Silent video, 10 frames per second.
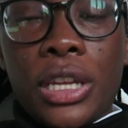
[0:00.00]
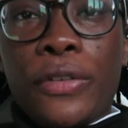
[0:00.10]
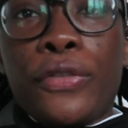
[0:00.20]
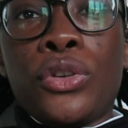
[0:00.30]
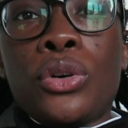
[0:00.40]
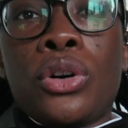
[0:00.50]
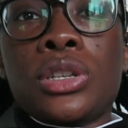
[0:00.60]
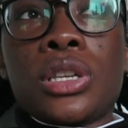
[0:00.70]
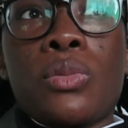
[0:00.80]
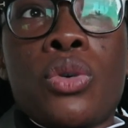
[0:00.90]
if you're
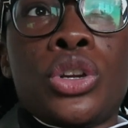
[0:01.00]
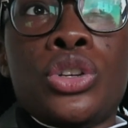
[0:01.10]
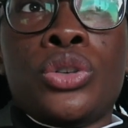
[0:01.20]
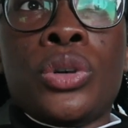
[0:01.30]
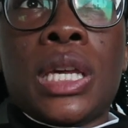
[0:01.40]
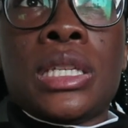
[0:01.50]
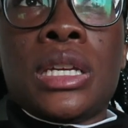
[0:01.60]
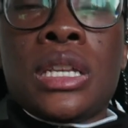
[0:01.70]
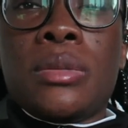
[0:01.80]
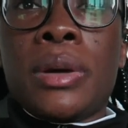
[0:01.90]
someone who is
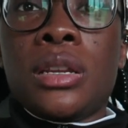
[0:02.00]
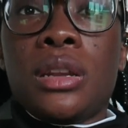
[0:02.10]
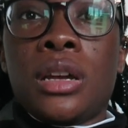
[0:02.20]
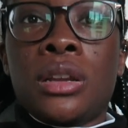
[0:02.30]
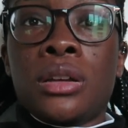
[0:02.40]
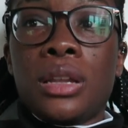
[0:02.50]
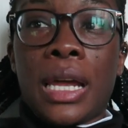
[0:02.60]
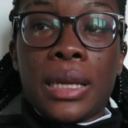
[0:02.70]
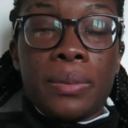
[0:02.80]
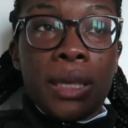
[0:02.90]
an independent learner
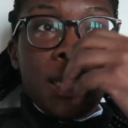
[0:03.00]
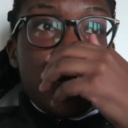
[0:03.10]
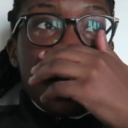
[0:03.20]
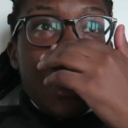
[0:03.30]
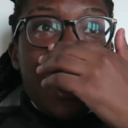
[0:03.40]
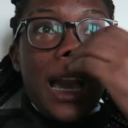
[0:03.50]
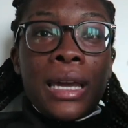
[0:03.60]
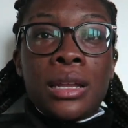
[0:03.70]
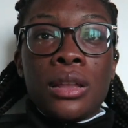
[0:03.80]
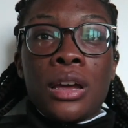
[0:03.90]
like me. Like, I
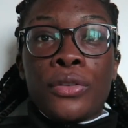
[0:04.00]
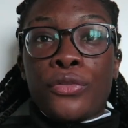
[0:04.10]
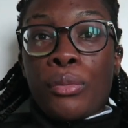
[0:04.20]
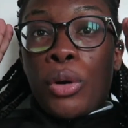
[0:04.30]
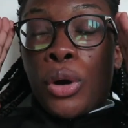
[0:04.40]
can learn from